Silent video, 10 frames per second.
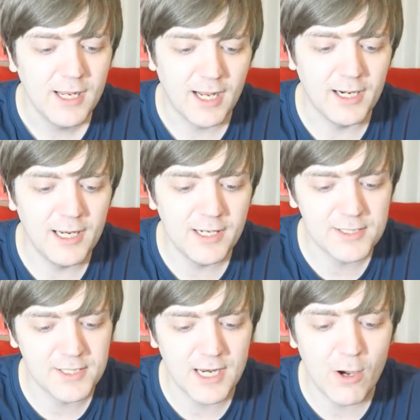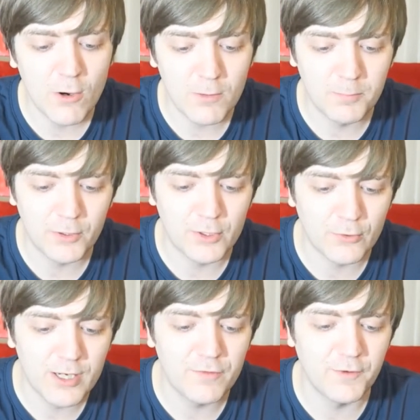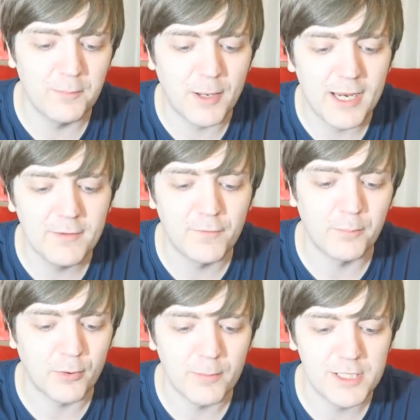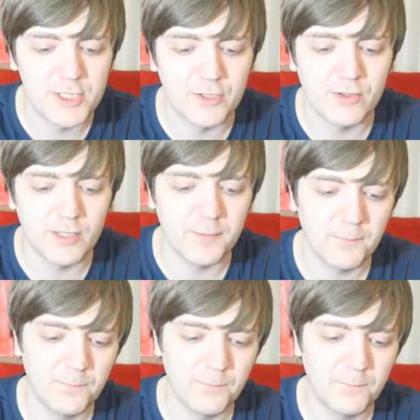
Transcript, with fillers: and leers nought but grief and pain for promised joy.